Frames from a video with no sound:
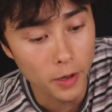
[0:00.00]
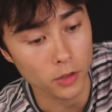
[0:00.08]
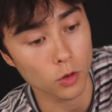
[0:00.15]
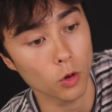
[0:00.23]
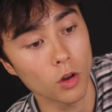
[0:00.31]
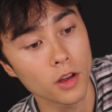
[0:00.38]

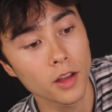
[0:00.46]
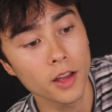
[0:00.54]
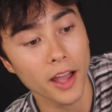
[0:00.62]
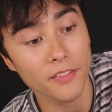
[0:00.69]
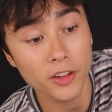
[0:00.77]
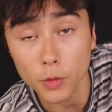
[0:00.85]
buttonhole.
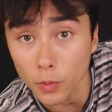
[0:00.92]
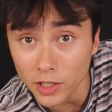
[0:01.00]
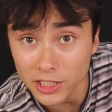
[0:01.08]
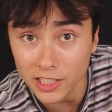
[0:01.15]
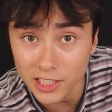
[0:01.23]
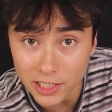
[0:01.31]
And then you
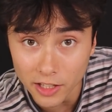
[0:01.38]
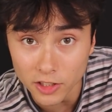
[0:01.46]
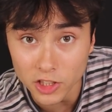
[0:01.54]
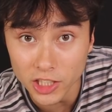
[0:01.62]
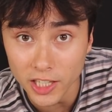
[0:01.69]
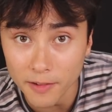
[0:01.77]
want to see this
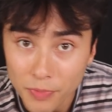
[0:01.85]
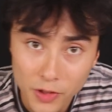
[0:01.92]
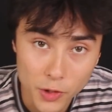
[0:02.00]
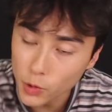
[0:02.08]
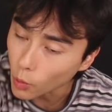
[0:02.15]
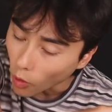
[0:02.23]
other shit?
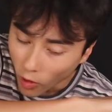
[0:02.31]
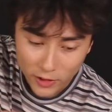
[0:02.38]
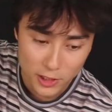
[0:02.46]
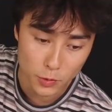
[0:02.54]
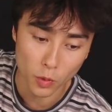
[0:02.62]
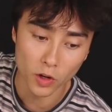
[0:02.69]
You do all
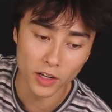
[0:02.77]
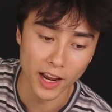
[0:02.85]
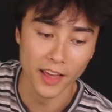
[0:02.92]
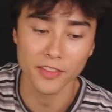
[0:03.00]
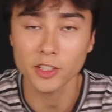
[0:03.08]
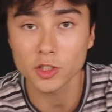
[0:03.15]
this
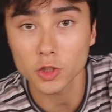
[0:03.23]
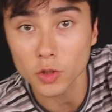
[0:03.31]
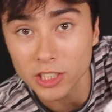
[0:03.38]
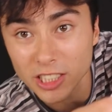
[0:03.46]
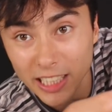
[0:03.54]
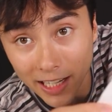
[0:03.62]
work and then you
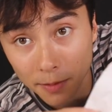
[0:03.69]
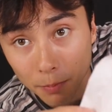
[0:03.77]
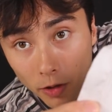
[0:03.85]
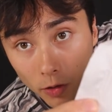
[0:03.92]
do the second